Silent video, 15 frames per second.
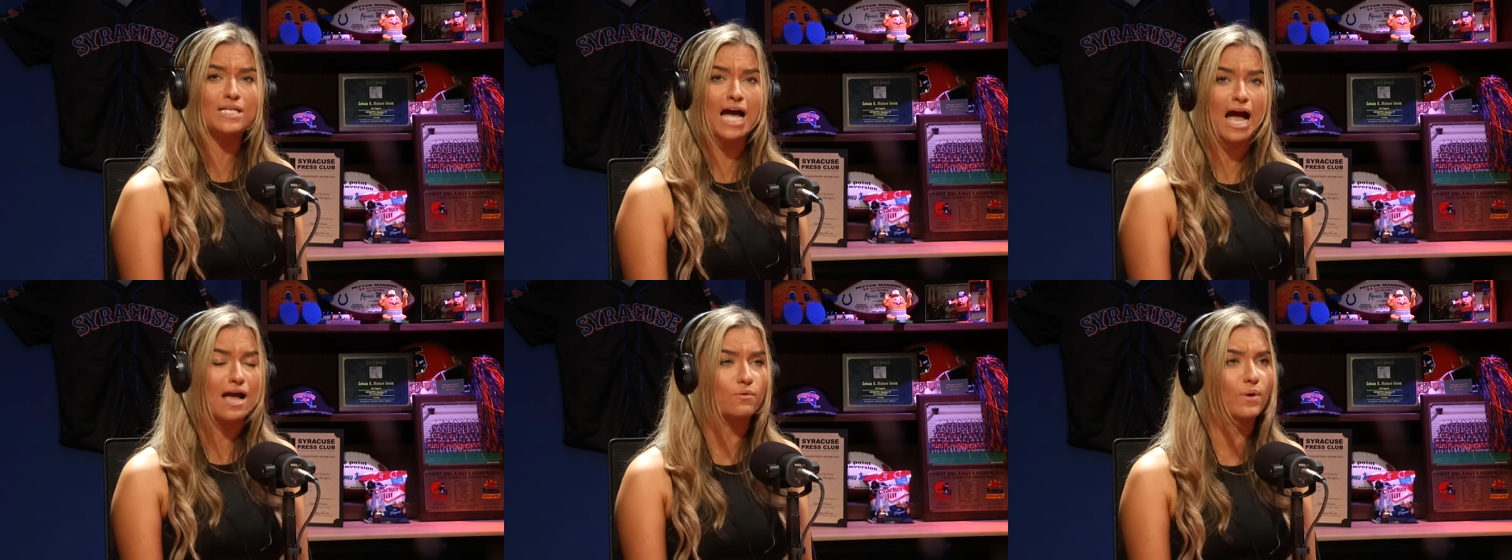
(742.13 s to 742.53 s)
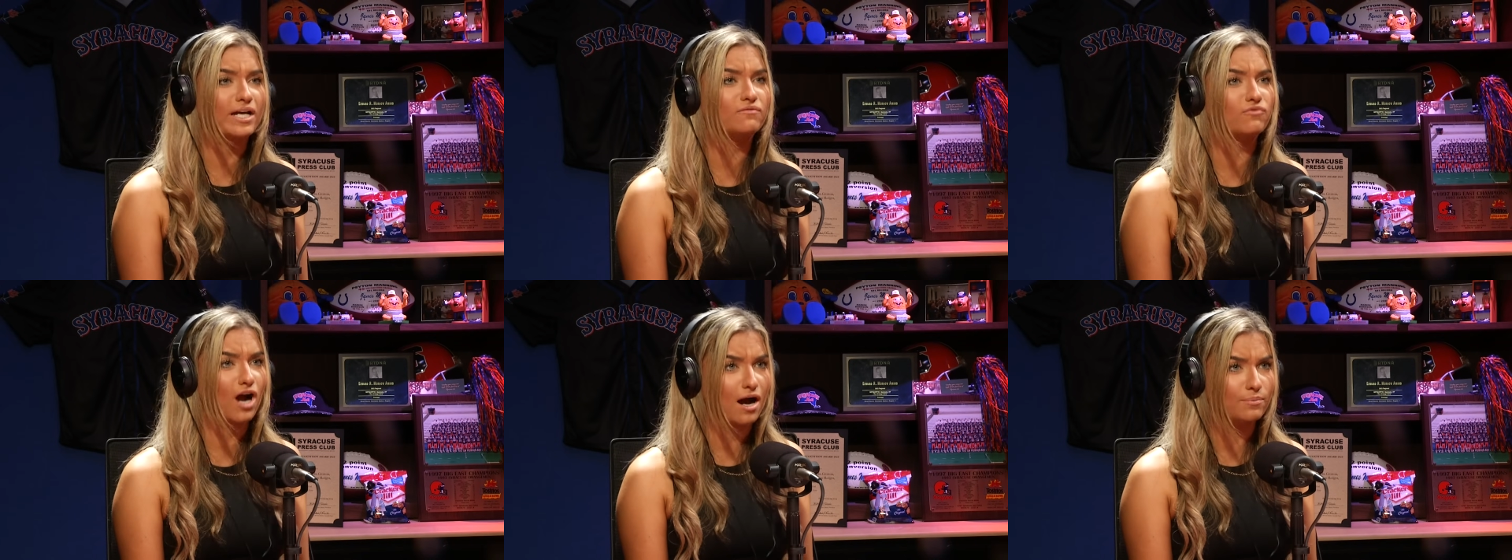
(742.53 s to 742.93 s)
highway
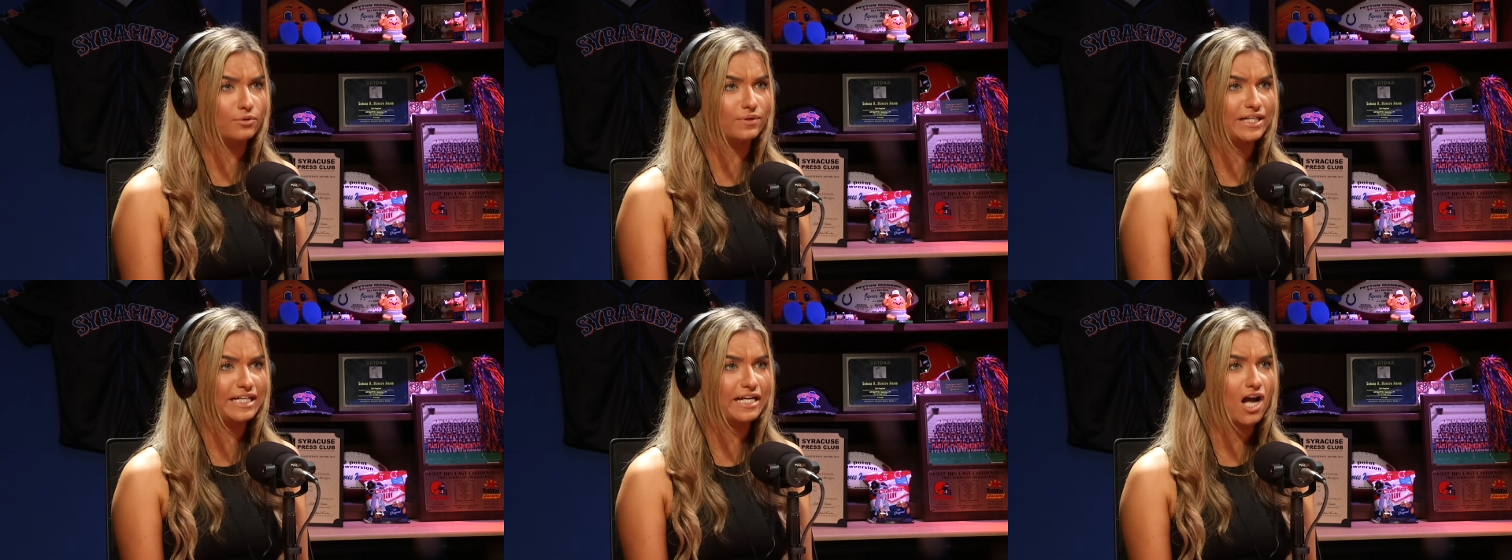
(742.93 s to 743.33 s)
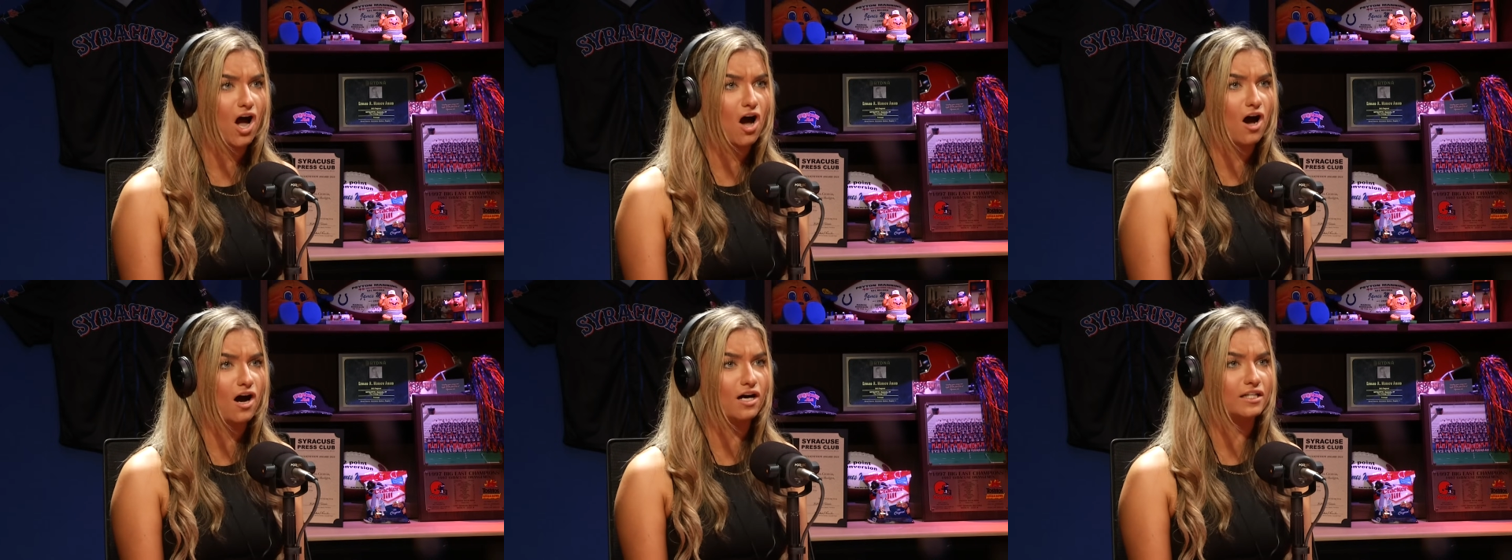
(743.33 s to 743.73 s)
robbery
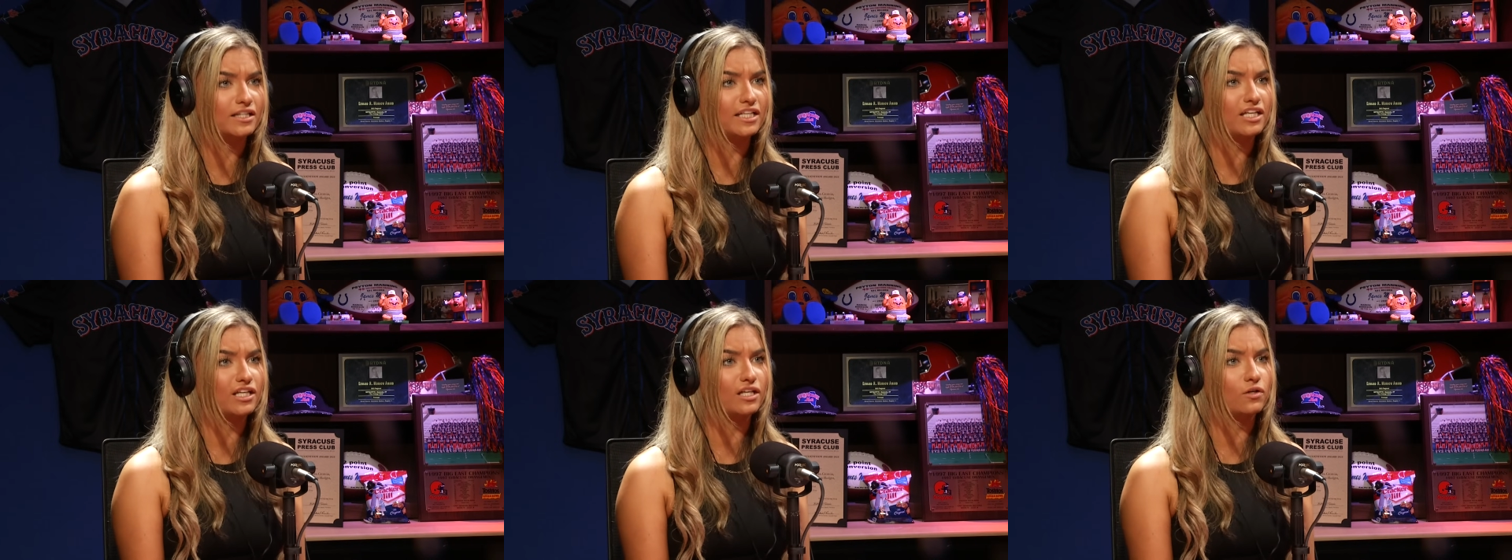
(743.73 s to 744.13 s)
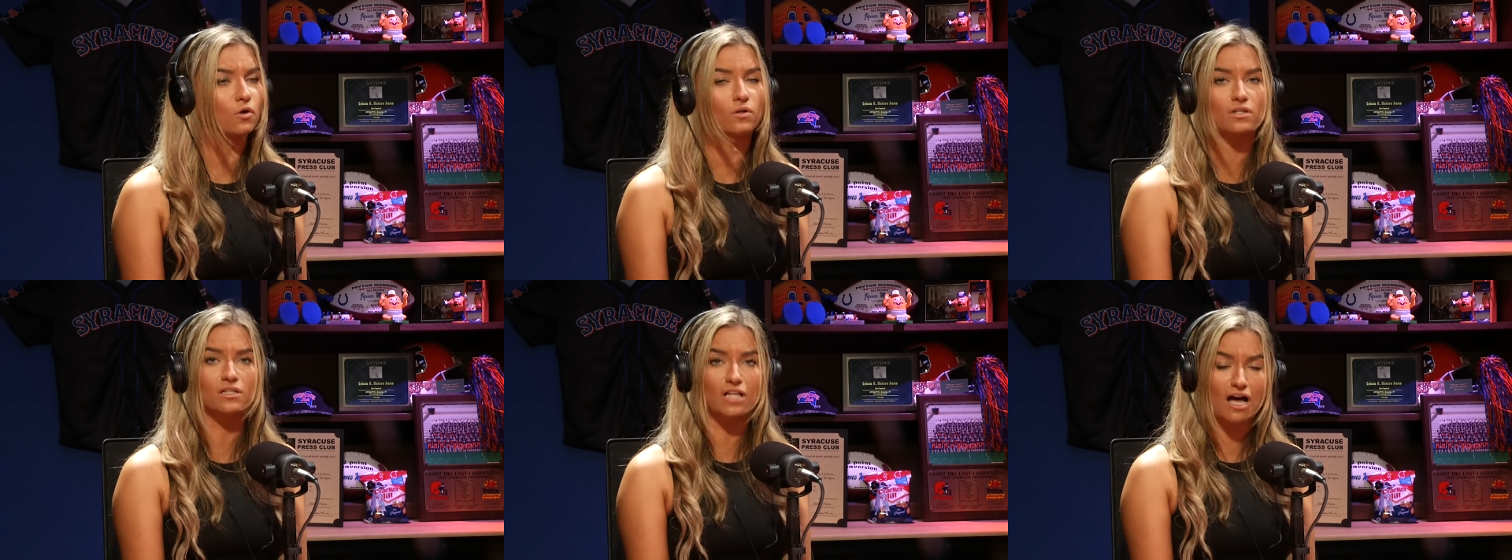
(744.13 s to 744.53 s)
on the
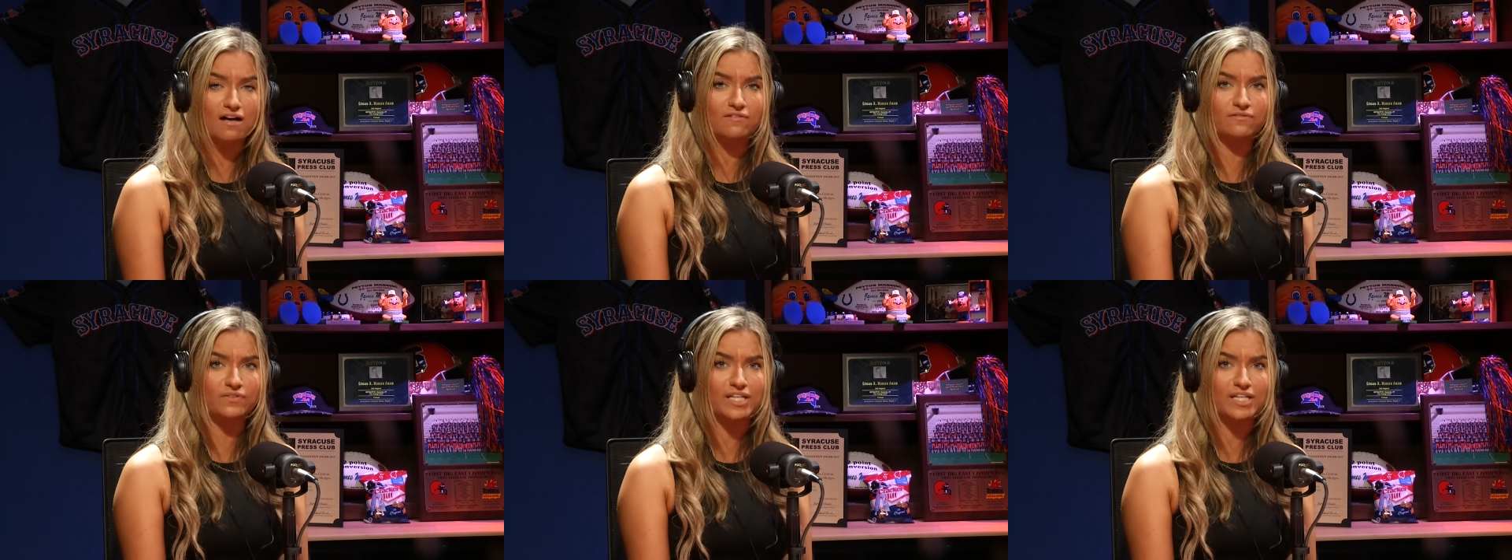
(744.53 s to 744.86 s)
Gold Glove.